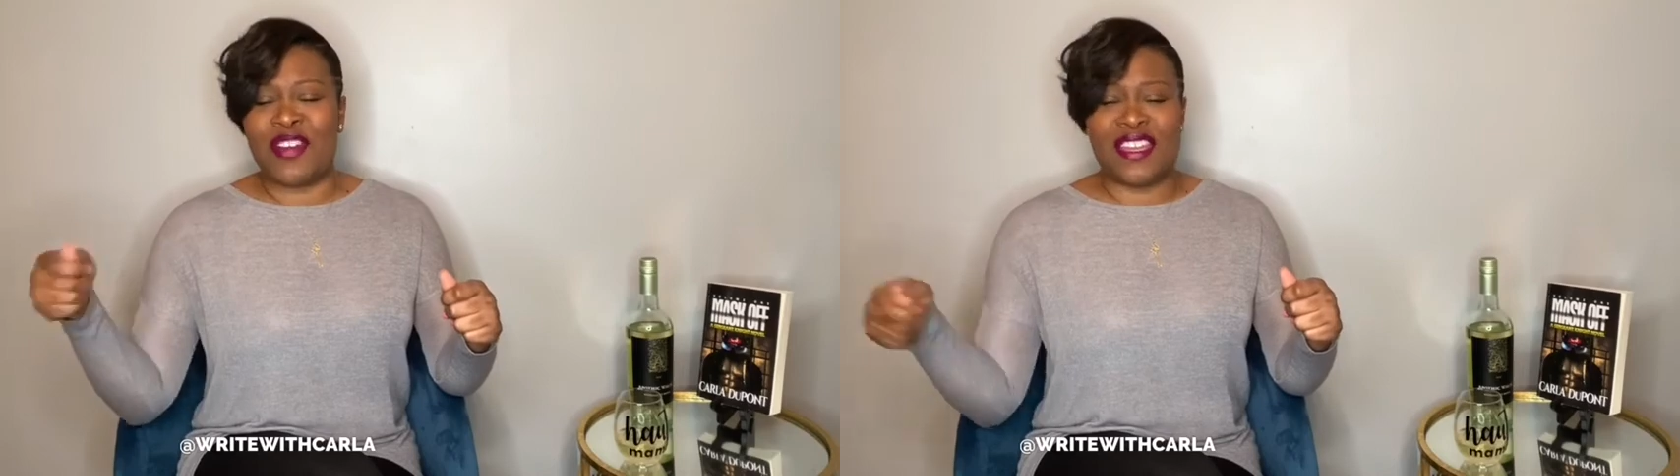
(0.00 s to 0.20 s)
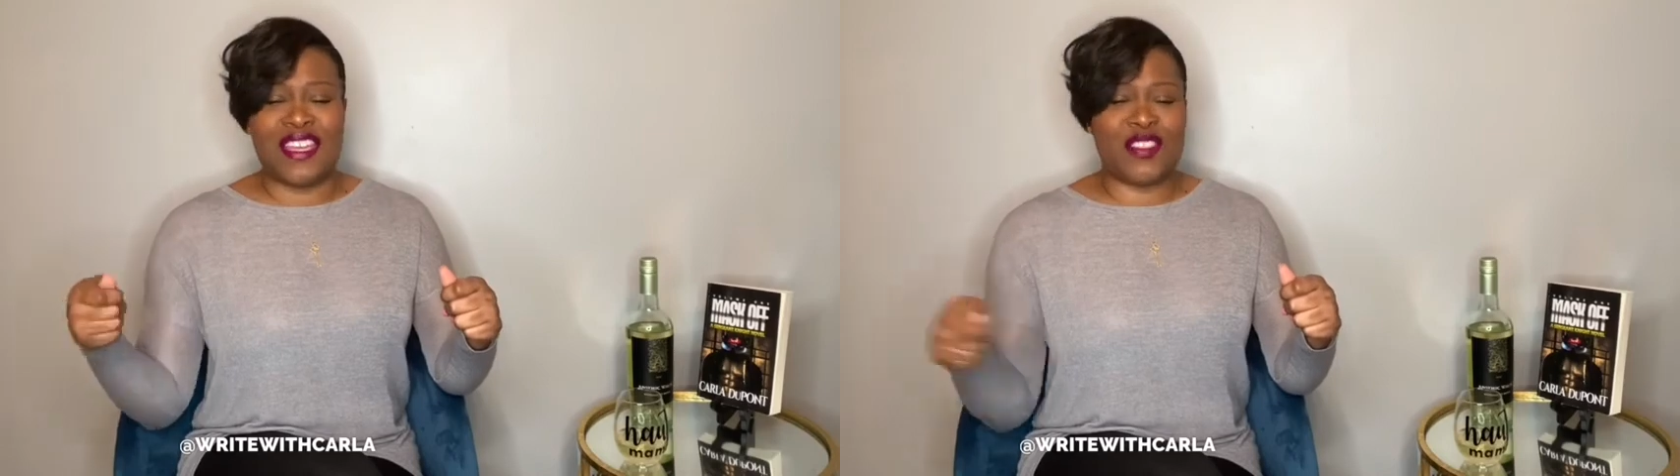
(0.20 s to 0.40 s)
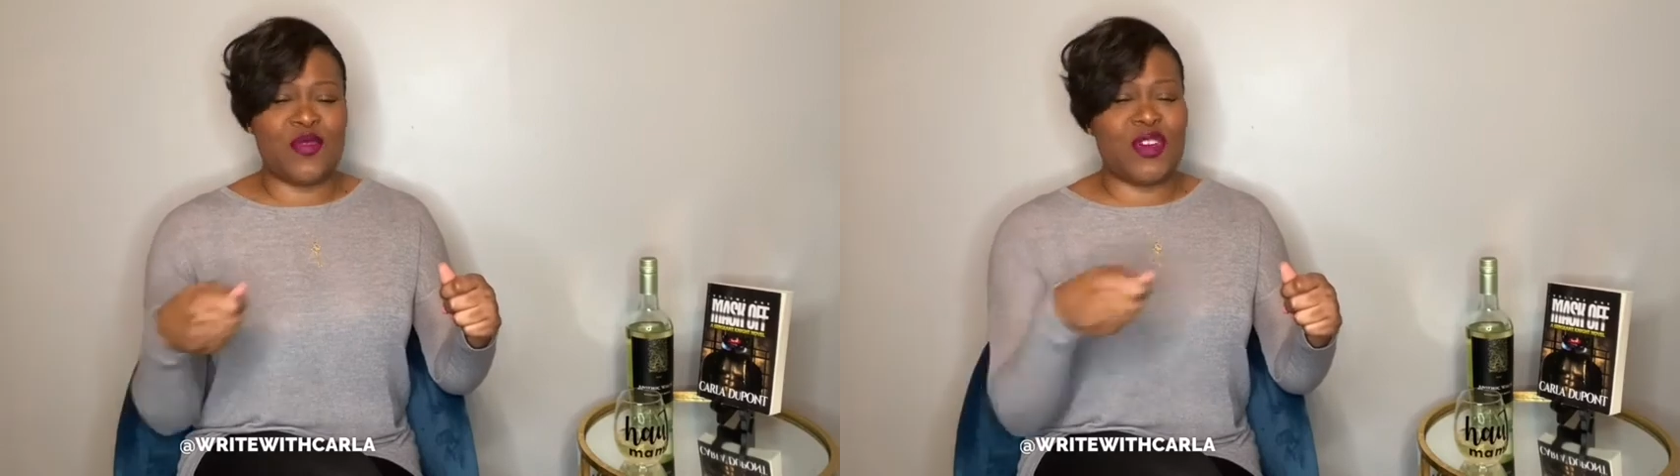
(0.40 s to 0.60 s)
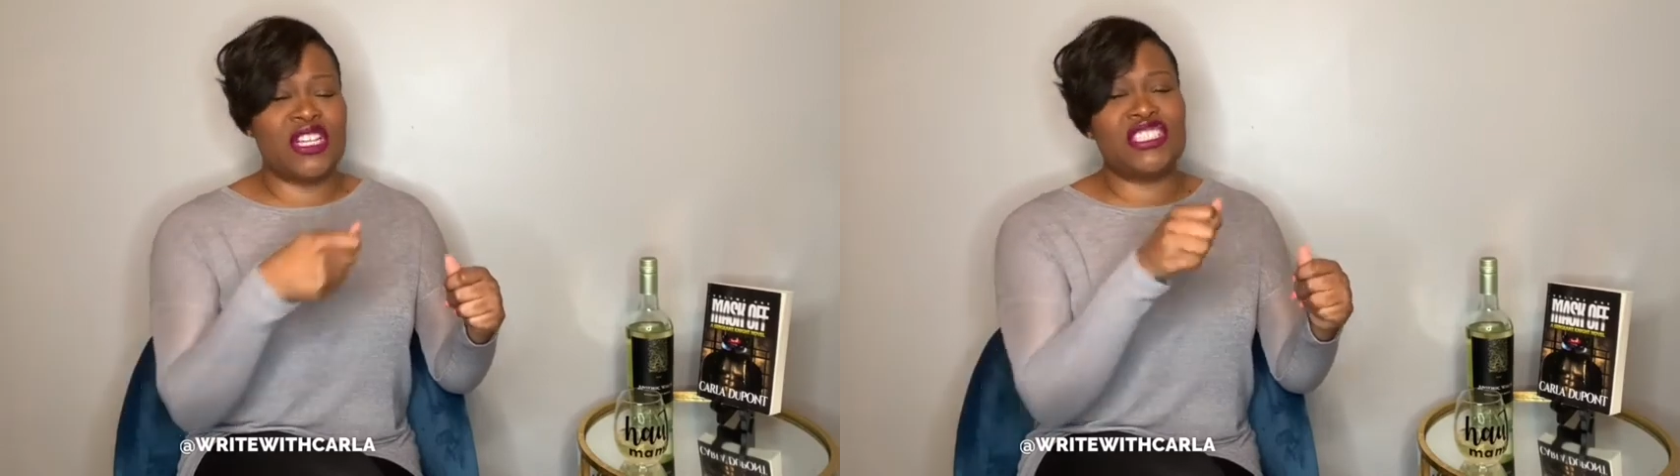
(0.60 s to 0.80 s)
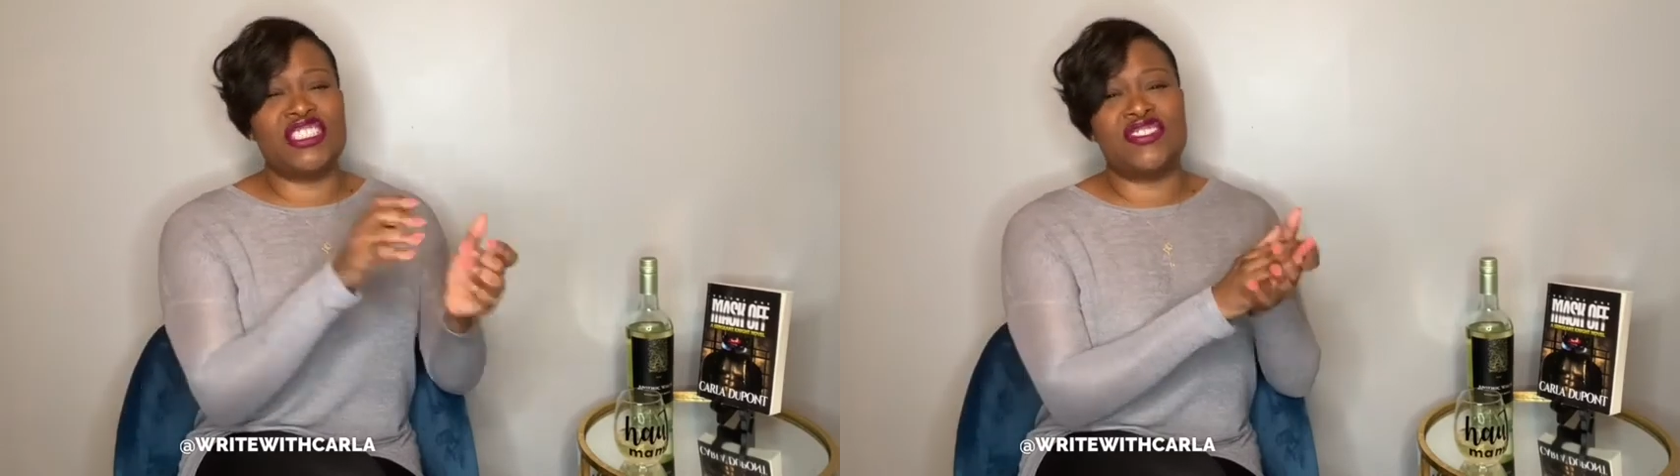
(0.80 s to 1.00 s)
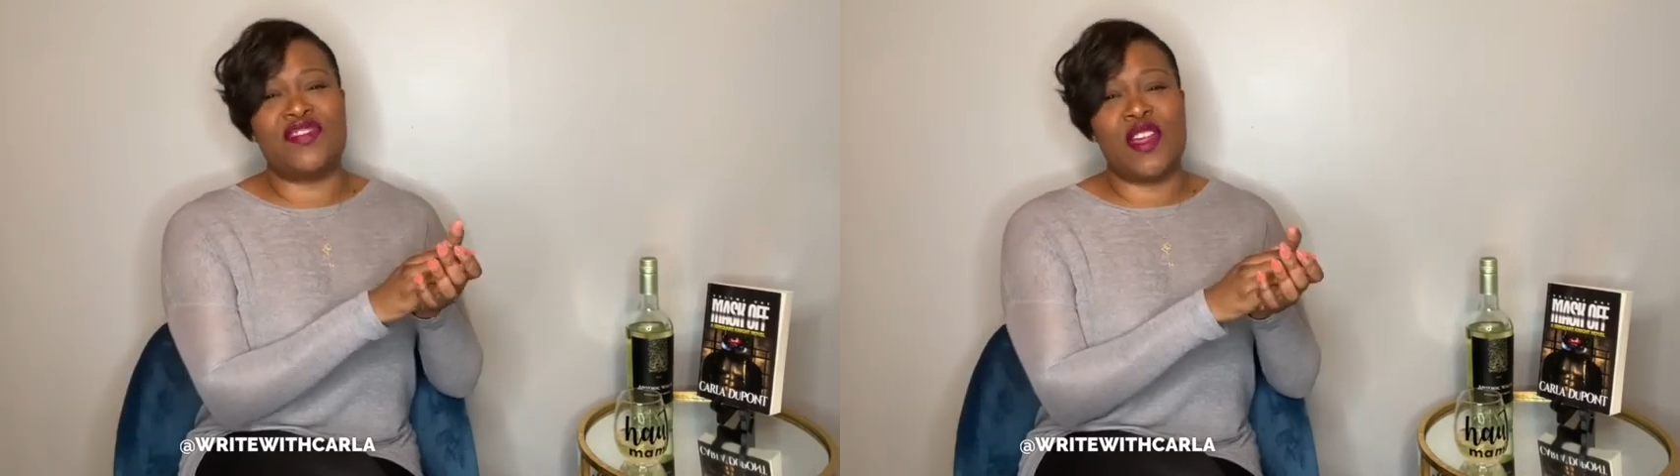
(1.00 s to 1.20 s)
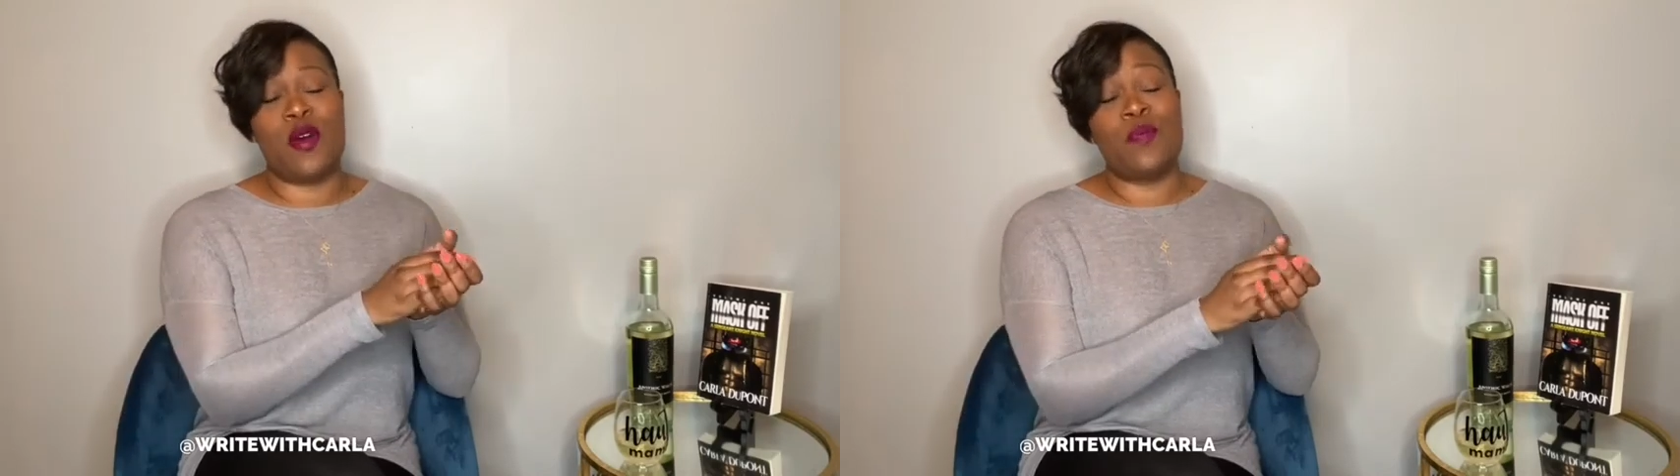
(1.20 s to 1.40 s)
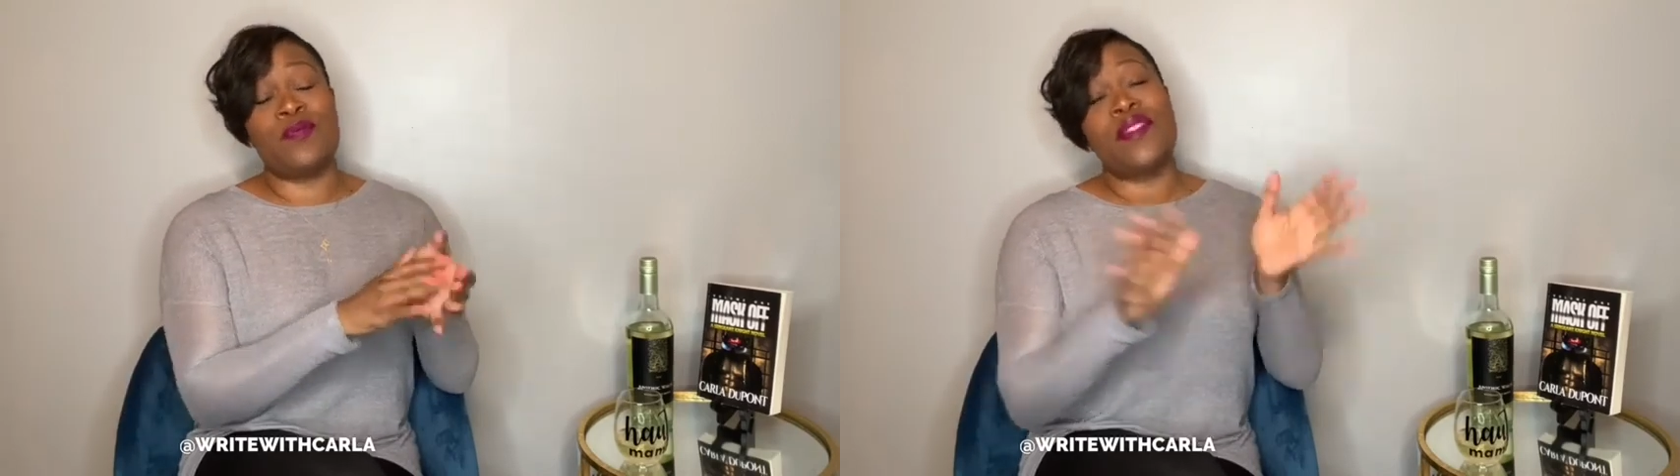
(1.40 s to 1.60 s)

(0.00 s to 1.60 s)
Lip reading: let the words just flow.